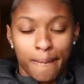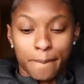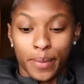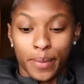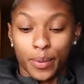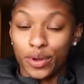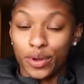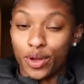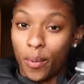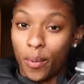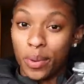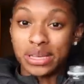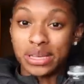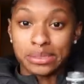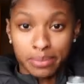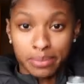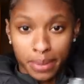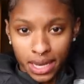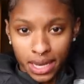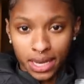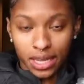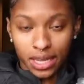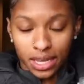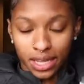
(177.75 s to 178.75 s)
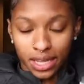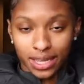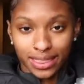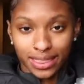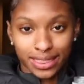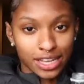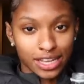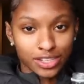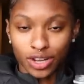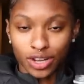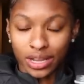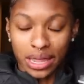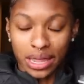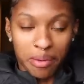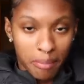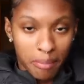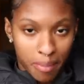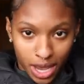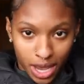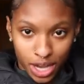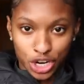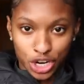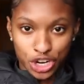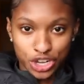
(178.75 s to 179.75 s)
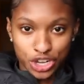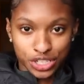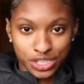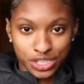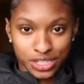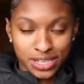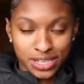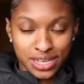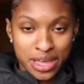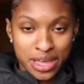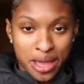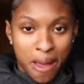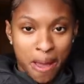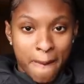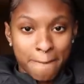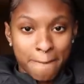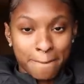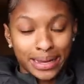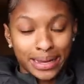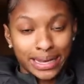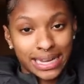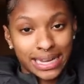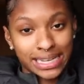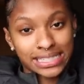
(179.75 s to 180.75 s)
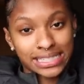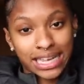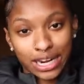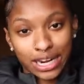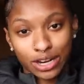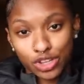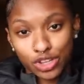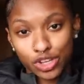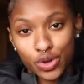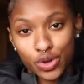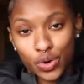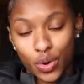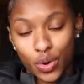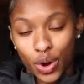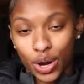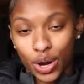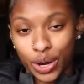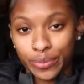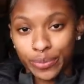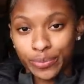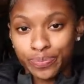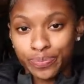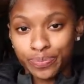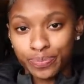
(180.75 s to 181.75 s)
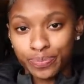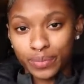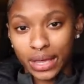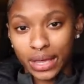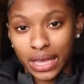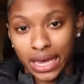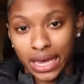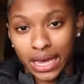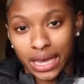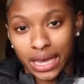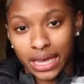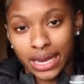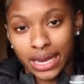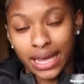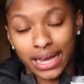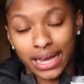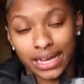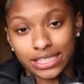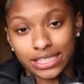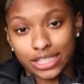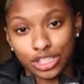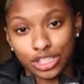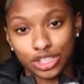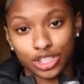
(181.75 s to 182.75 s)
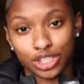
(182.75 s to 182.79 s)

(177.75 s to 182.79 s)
but we always made it. That's all that matters. But let's head out the door and head to the